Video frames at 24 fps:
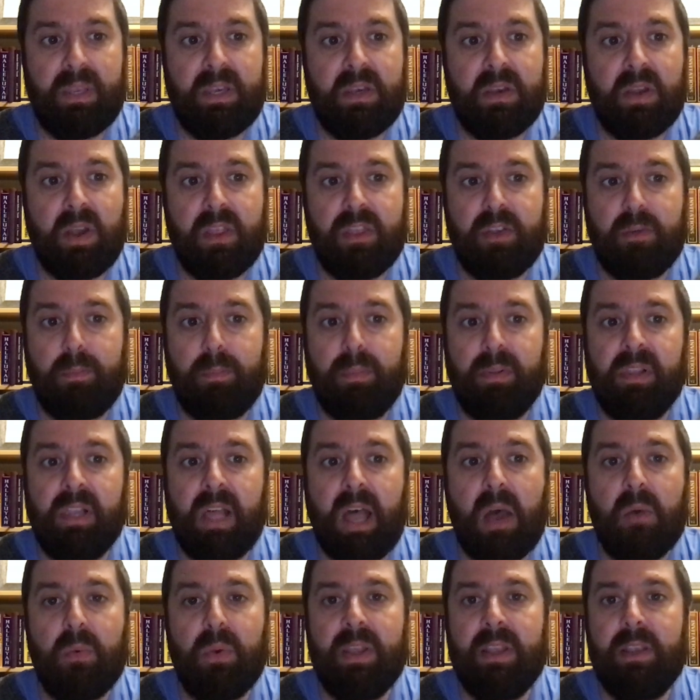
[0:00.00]
neither
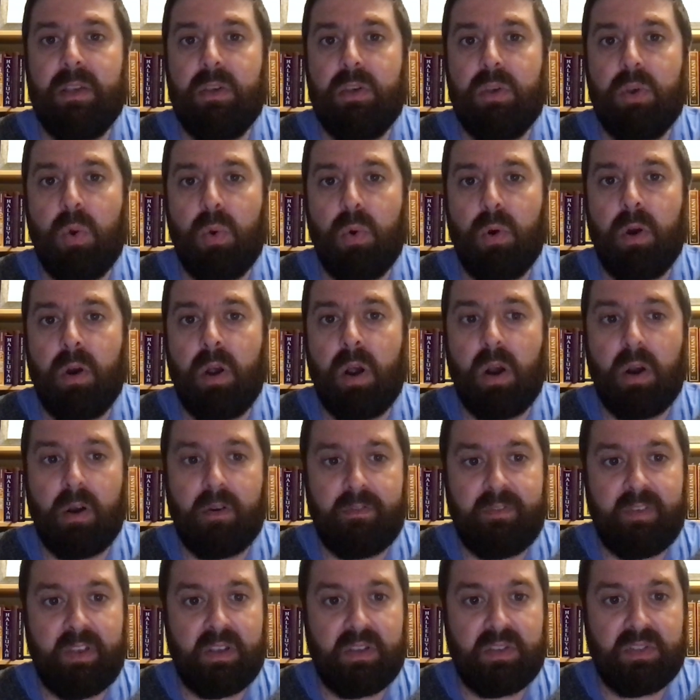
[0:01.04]
plowing nor
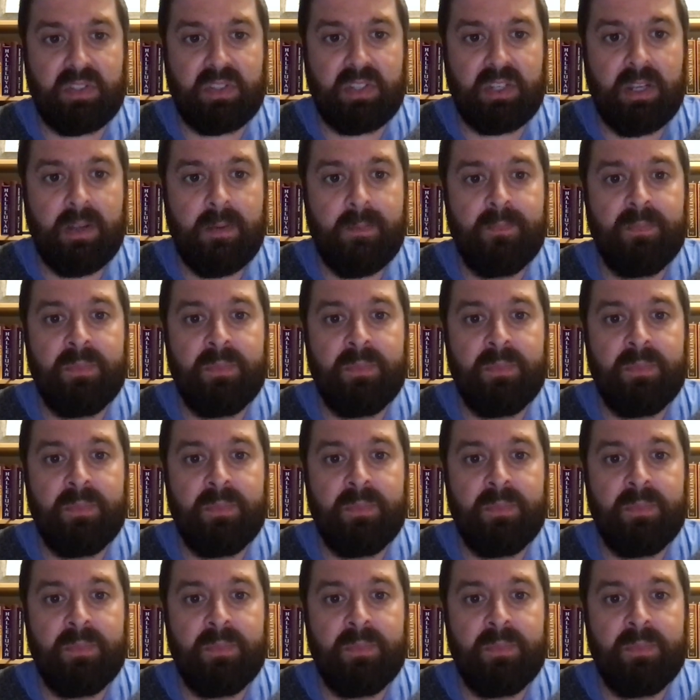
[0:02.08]
harvest.